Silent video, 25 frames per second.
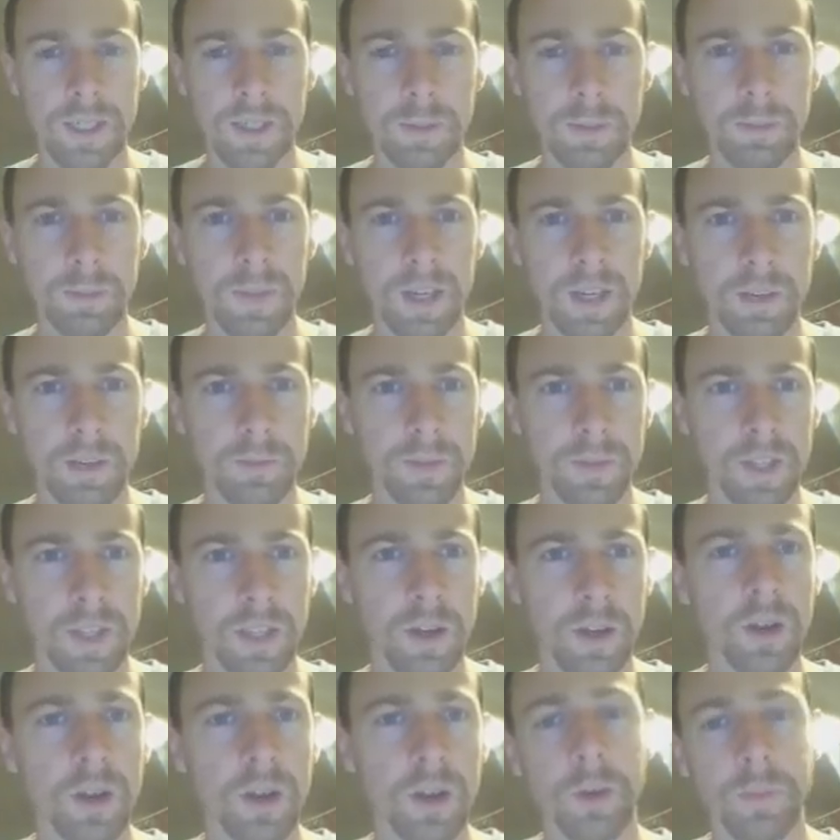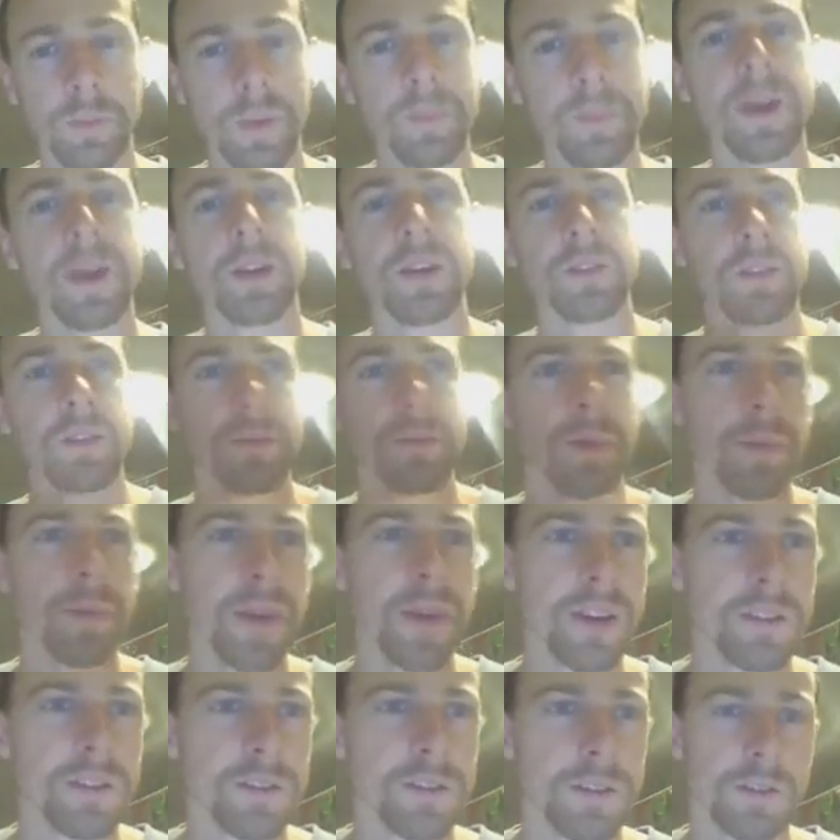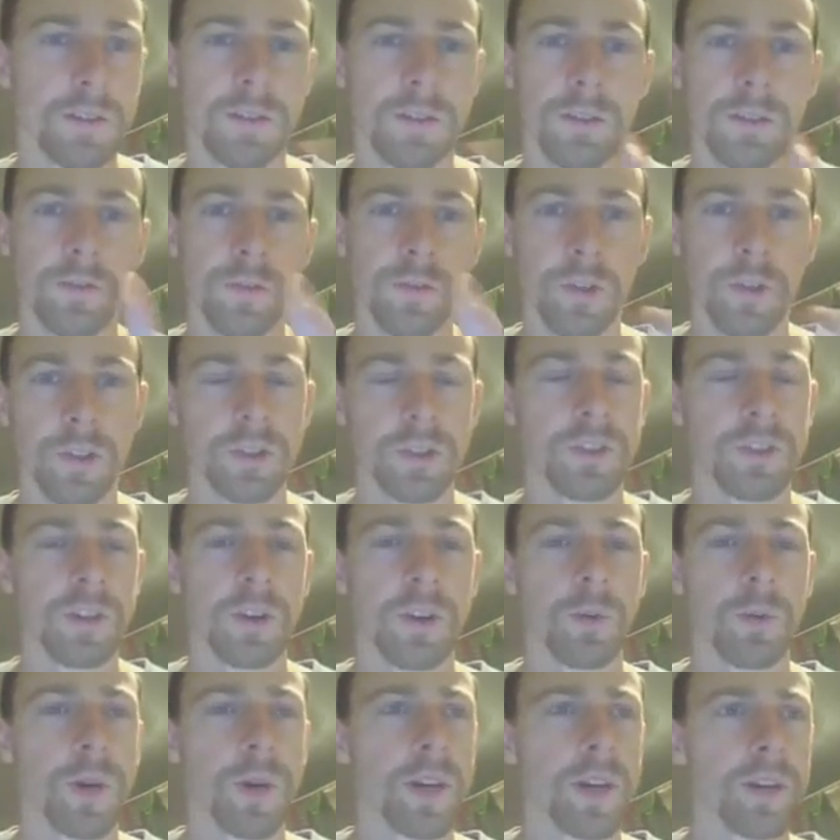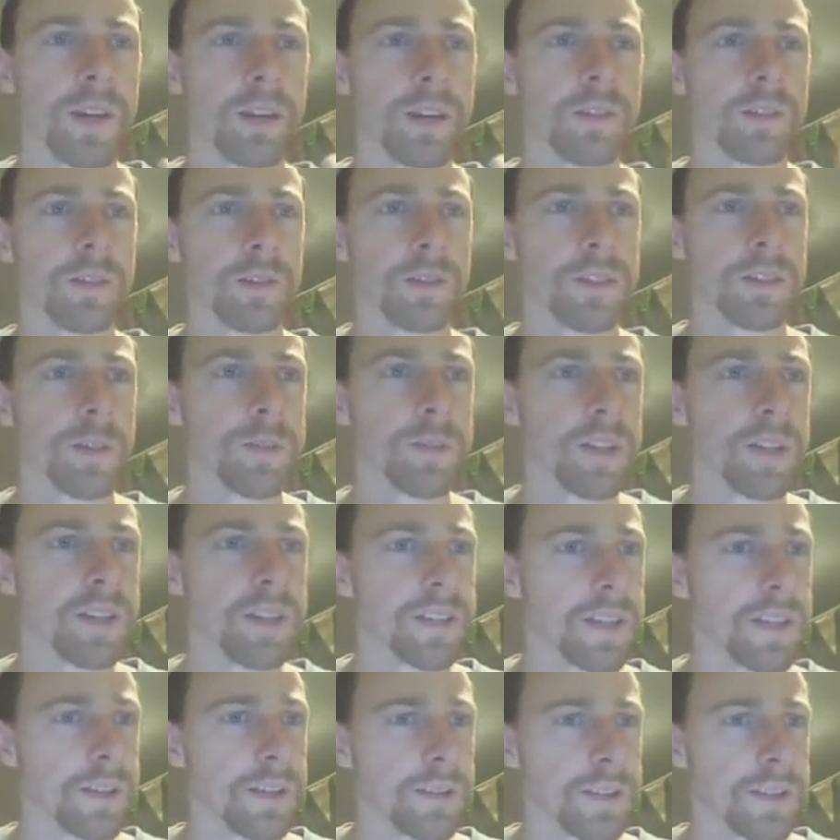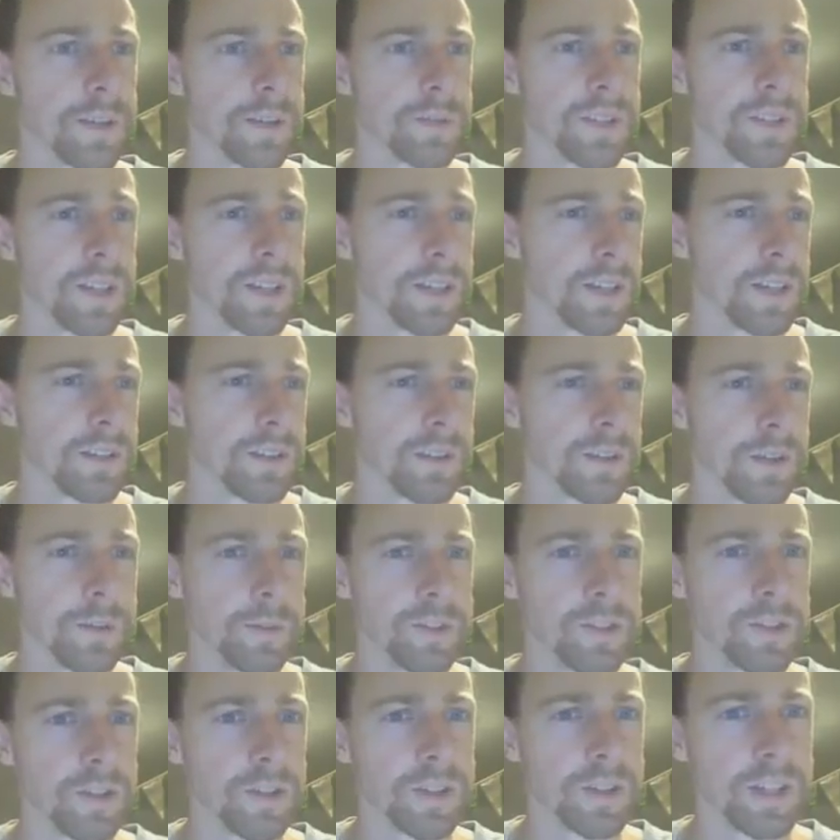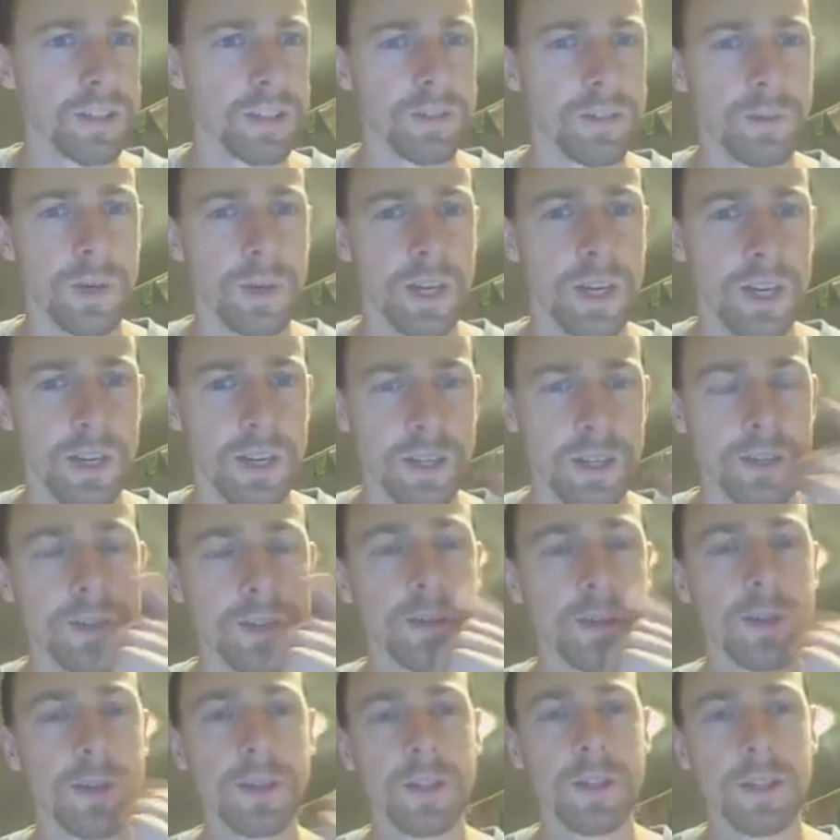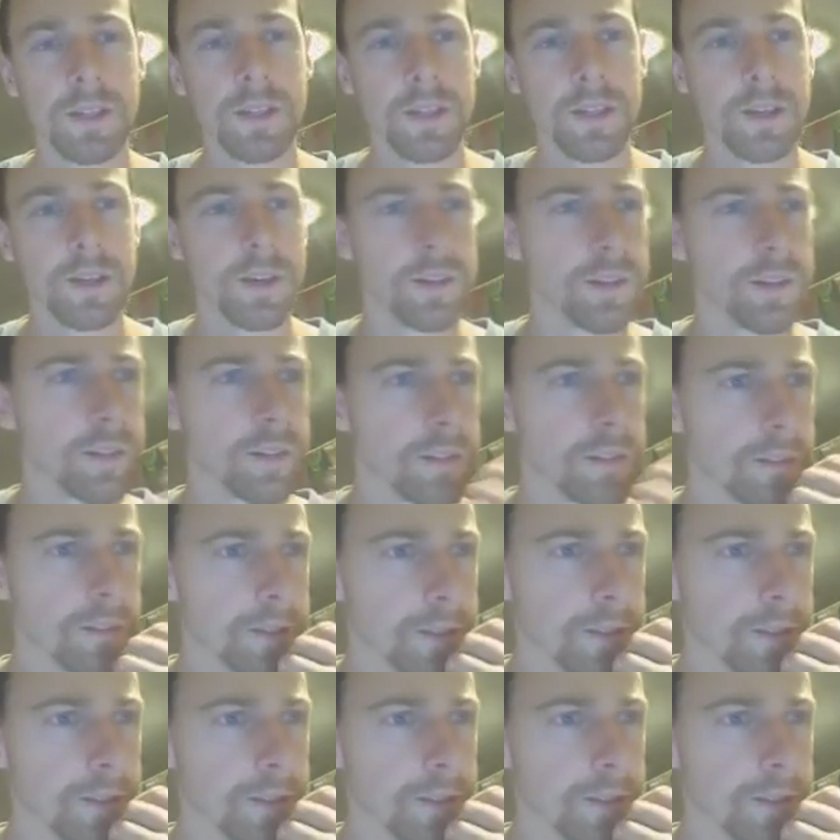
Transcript: my village. Oh no, my mountains. My mountains is the furthest thing away. Okay, so it's upside down. So image rotation 180. There it is.